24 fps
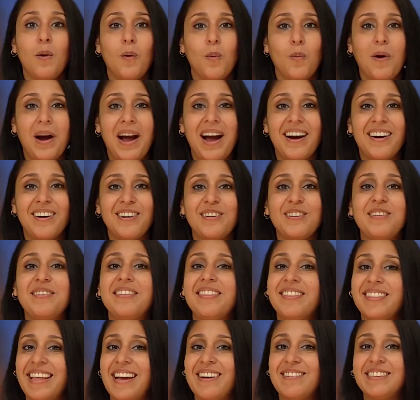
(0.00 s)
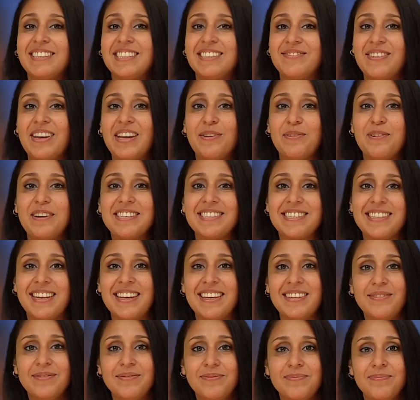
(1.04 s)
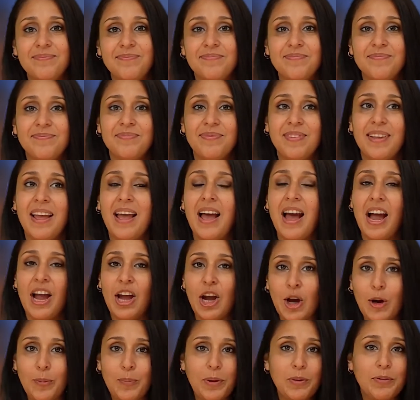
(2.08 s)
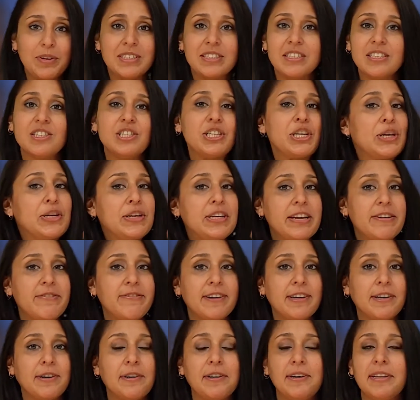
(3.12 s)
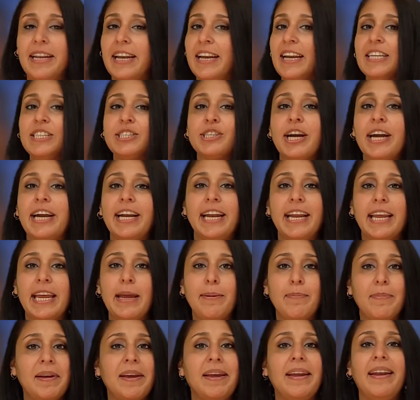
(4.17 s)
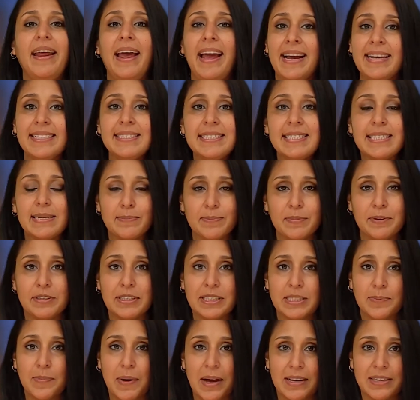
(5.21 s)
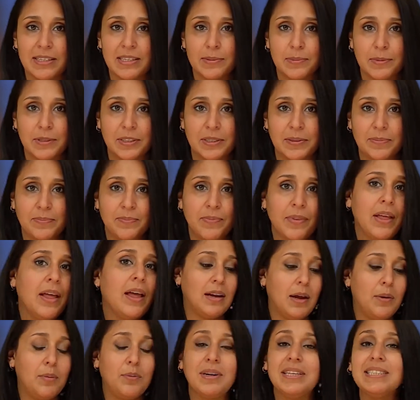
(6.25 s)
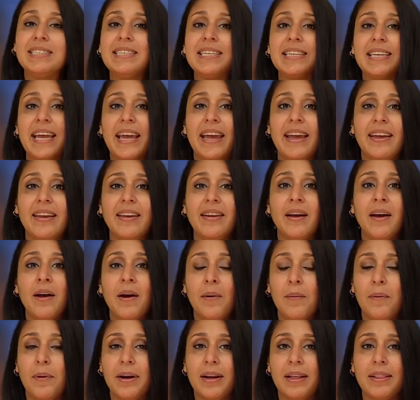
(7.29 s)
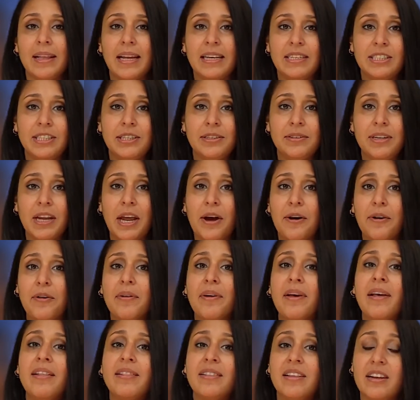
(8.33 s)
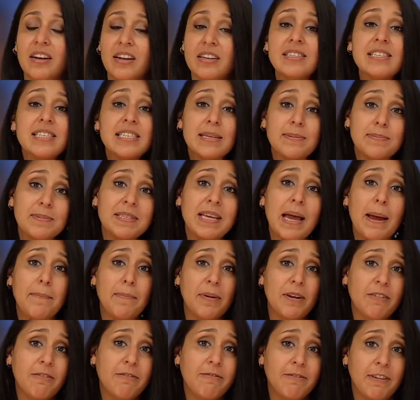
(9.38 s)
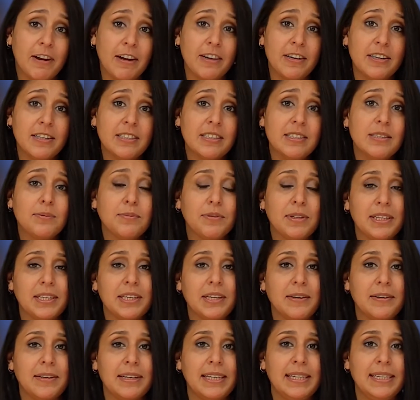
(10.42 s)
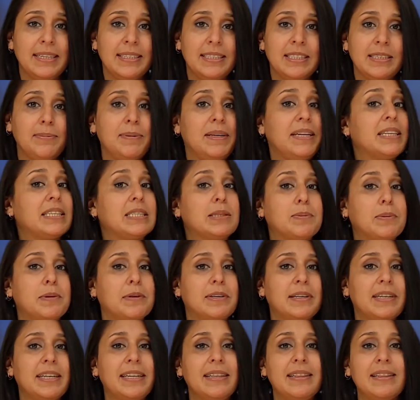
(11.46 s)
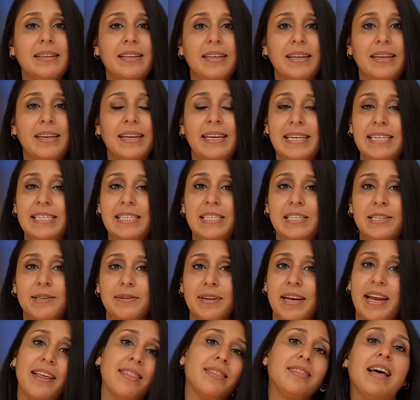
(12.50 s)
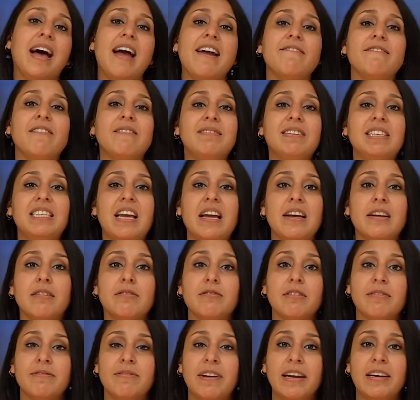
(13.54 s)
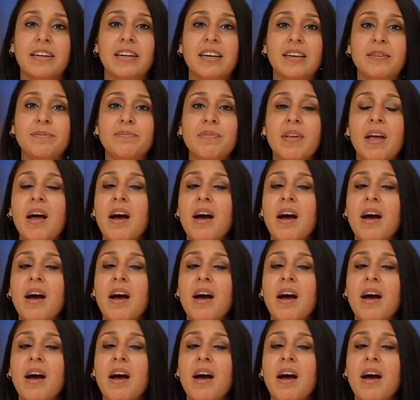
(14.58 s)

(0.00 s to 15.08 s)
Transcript: Wow, that was fun, wasn't it? I hope it wasn't too difficult, and I tried to keep it as simple as possible. I once again want to let you know that on September 1st, we're going to be exploring the history and life of Diego Rivera.